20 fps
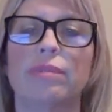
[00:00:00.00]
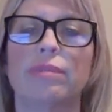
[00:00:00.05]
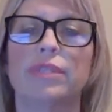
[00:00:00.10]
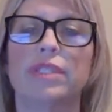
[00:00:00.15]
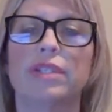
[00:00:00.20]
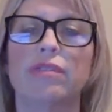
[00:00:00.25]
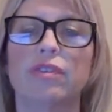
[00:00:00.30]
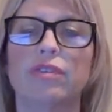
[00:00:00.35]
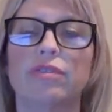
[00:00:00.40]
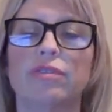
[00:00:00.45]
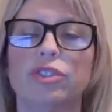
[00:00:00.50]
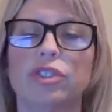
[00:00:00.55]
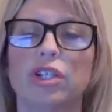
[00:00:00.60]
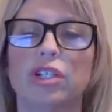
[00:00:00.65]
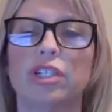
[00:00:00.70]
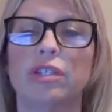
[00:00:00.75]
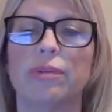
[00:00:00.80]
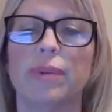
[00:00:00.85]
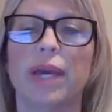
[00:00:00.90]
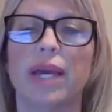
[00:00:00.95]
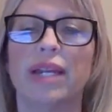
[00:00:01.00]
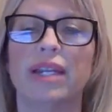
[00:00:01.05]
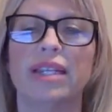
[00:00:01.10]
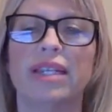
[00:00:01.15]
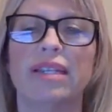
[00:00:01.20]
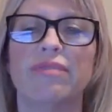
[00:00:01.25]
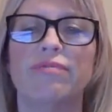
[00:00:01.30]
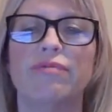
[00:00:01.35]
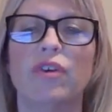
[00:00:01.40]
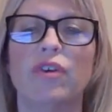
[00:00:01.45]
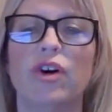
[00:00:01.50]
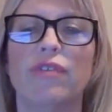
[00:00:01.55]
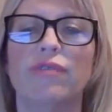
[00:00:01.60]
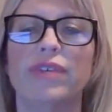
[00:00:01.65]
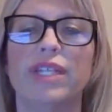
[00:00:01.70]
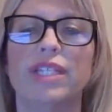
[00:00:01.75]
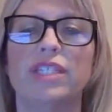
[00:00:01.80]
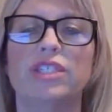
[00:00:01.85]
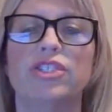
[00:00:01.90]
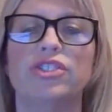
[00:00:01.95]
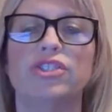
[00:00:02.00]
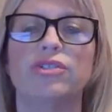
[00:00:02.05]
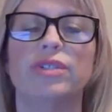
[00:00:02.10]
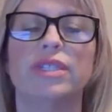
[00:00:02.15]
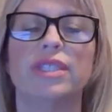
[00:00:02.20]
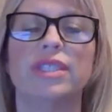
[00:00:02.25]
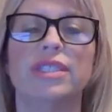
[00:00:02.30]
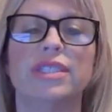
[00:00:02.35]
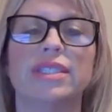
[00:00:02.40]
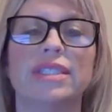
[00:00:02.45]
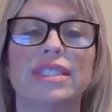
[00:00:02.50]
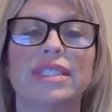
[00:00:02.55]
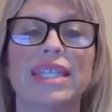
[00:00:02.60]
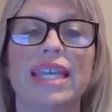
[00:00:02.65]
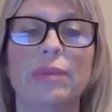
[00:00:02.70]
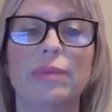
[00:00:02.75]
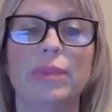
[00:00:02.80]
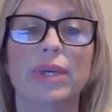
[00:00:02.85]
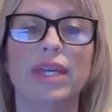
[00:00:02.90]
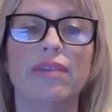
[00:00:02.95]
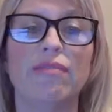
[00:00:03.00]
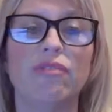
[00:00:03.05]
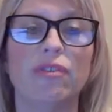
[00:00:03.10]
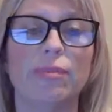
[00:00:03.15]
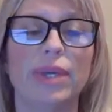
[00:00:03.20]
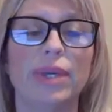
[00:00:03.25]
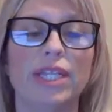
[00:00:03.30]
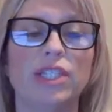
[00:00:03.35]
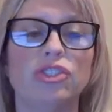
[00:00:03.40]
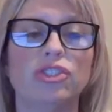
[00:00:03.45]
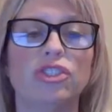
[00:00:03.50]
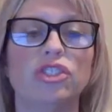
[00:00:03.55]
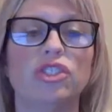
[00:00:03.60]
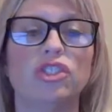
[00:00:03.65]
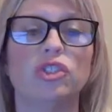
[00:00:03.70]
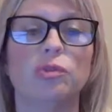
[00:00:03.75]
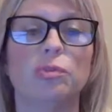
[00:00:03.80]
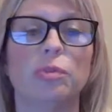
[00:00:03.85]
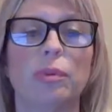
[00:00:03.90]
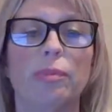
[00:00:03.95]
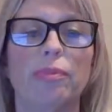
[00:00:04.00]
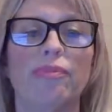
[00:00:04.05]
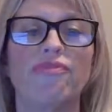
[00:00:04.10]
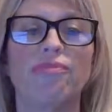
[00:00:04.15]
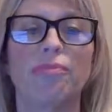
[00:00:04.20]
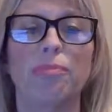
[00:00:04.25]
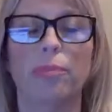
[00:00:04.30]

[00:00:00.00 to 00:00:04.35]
several of you talked about it involving students skimming information to